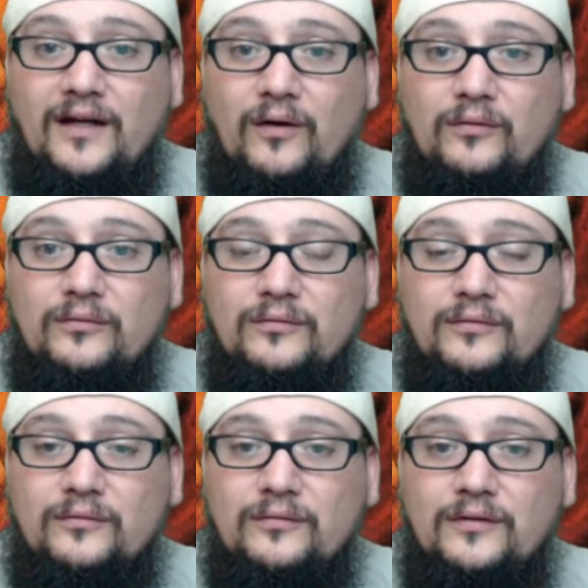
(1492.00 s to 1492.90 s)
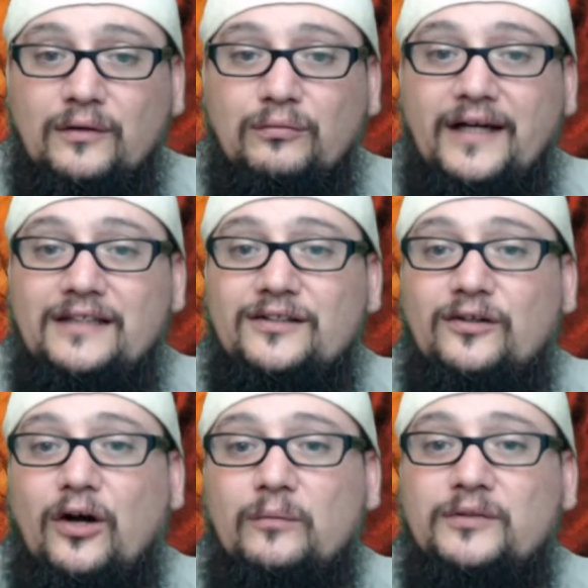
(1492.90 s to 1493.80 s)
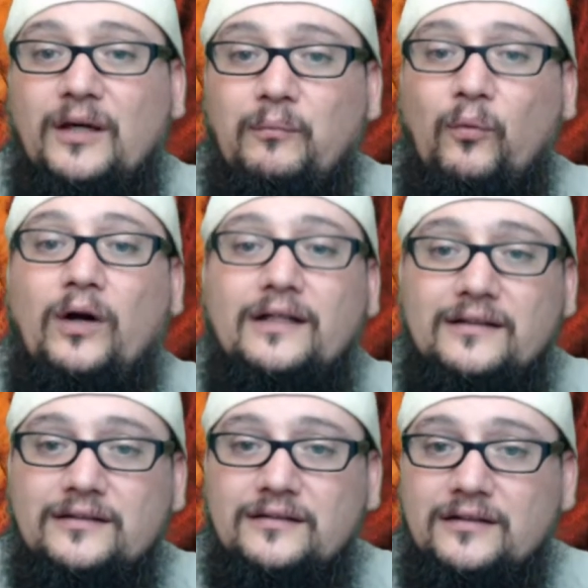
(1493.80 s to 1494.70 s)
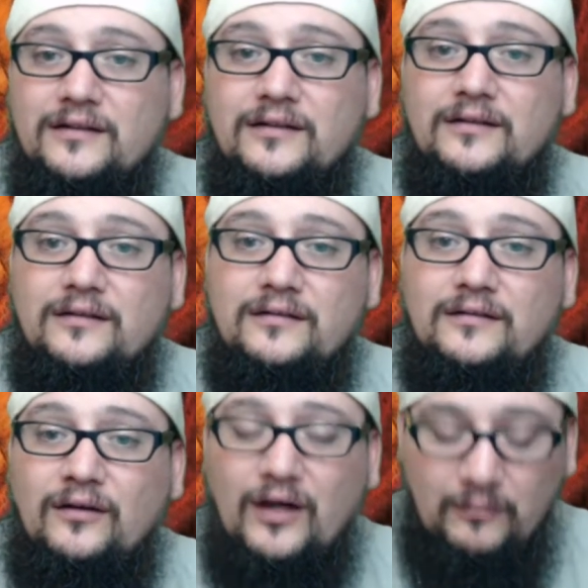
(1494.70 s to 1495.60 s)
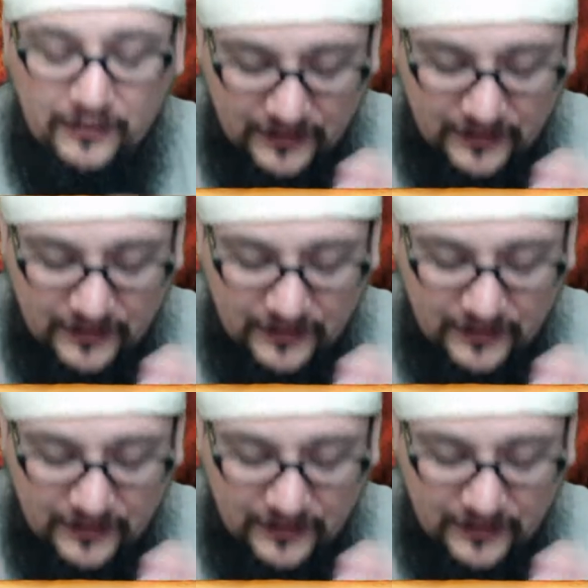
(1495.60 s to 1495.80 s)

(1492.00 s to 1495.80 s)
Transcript: You know, they'll raise their arms up once. They'll